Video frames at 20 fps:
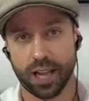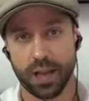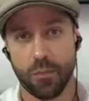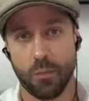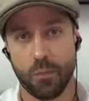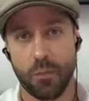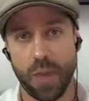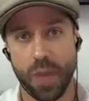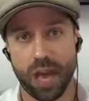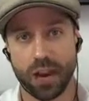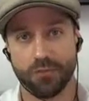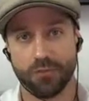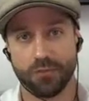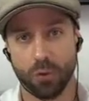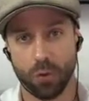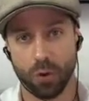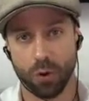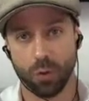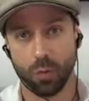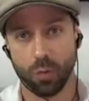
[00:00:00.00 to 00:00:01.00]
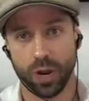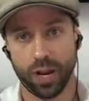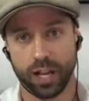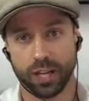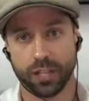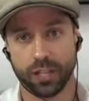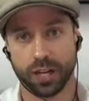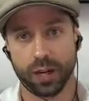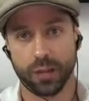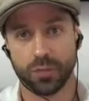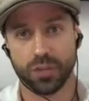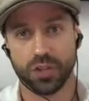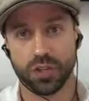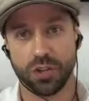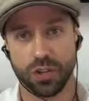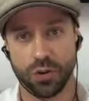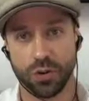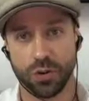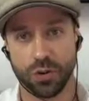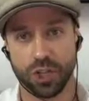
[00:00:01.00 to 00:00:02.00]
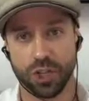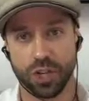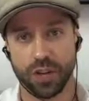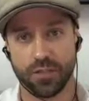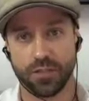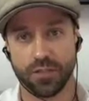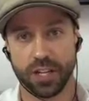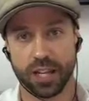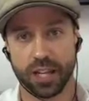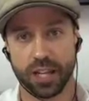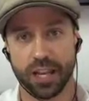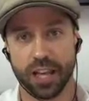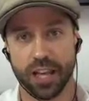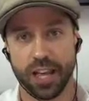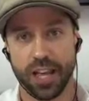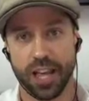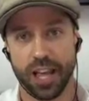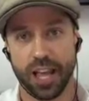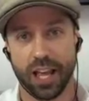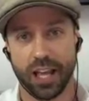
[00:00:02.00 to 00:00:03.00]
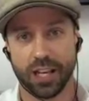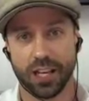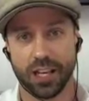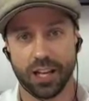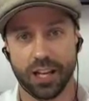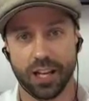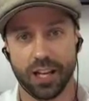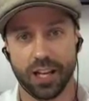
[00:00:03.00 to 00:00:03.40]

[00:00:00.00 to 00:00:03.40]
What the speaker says: and metaphor when it comes to shifting and